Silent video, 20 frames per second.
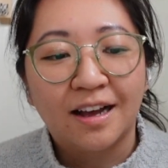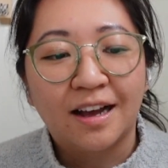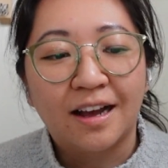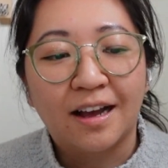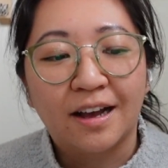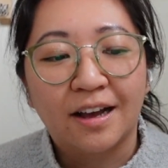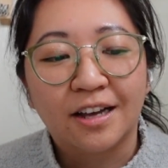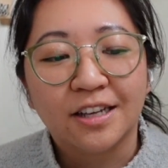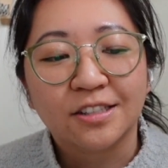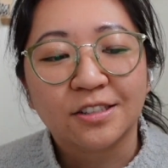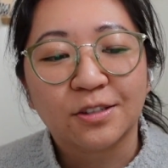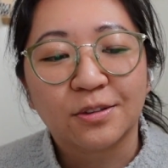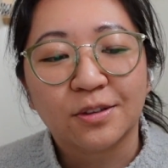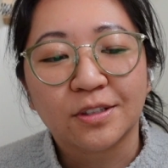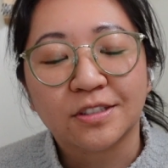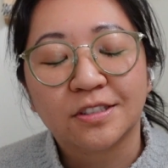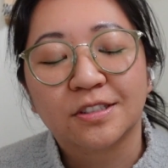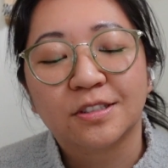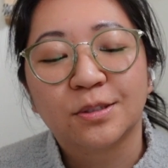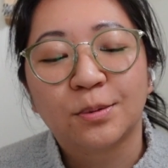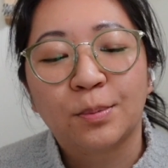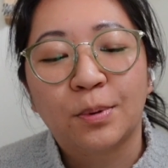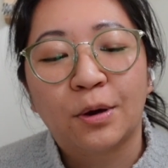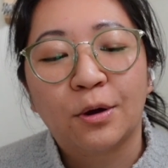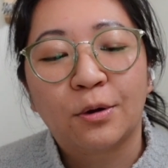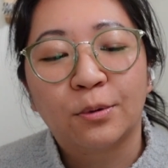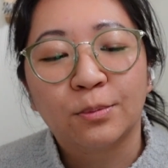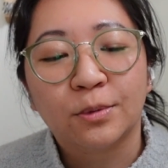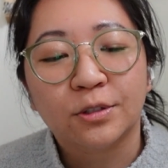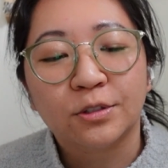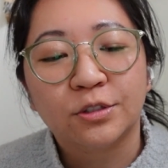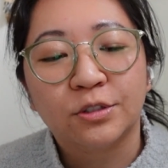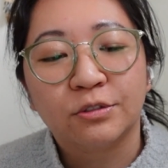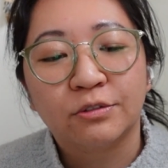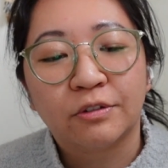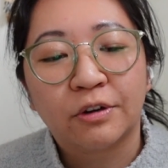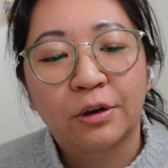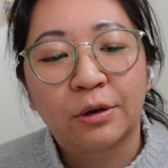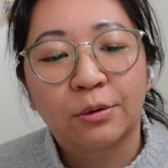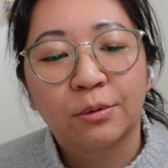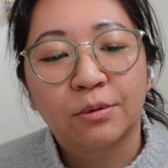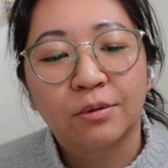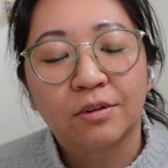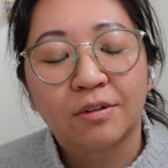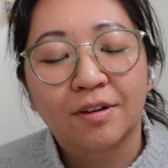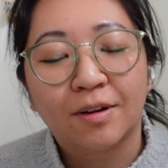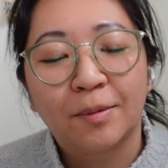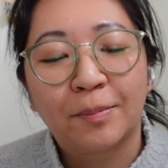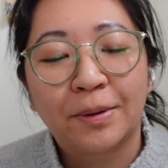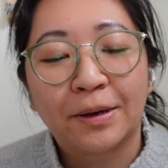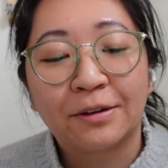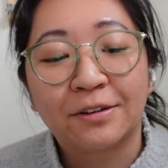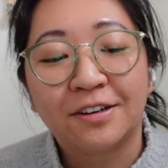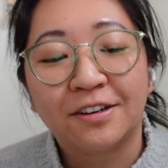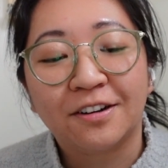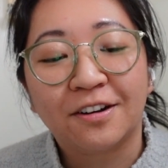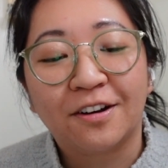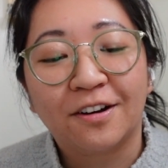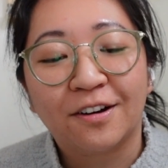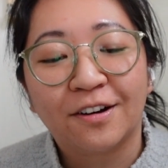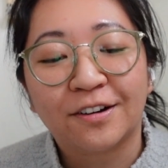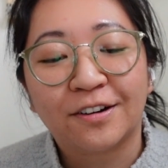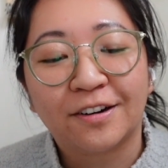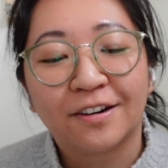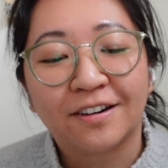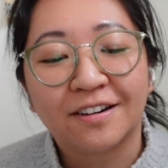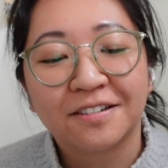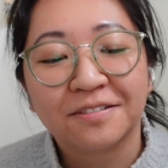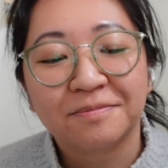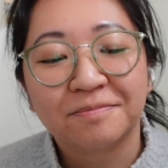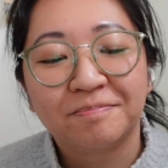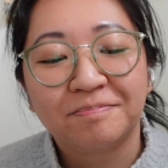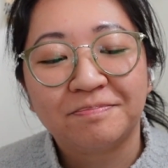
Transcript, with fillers: uh, and so this is a poem that she wrote about an otter.